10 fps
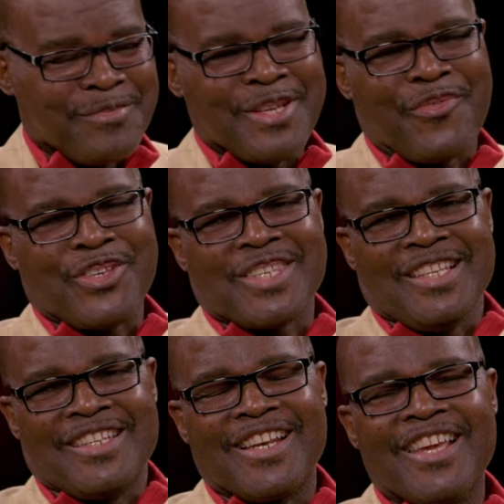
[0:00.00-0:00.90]

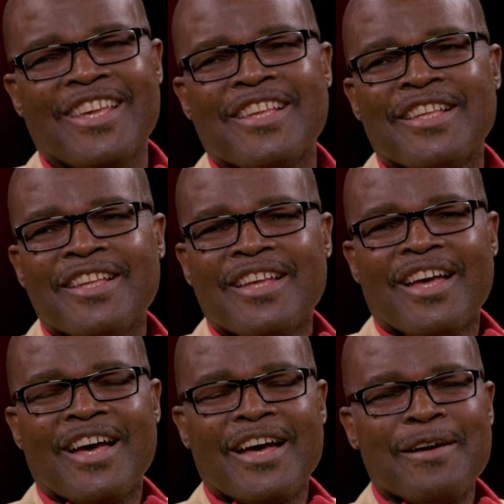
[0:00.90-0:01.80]
efficiently, yes.
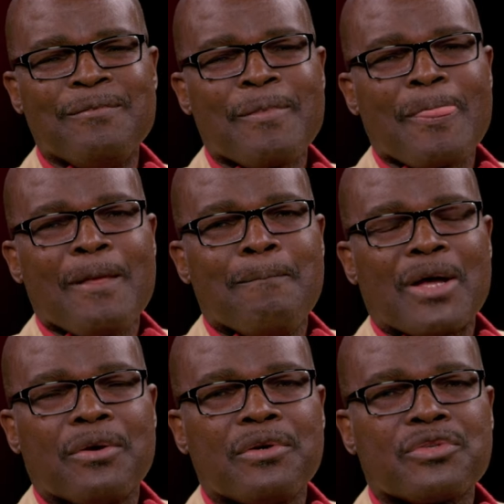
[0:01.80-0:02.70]
Uh, but
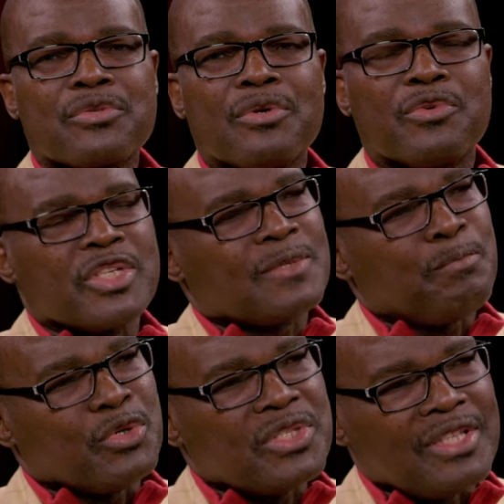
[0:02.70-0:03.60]
also
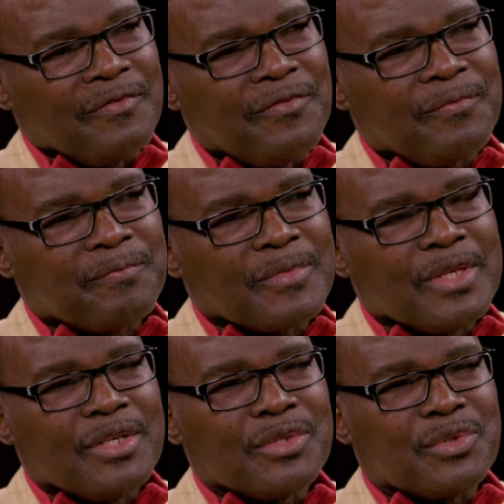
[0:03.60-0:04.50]
responsive yes.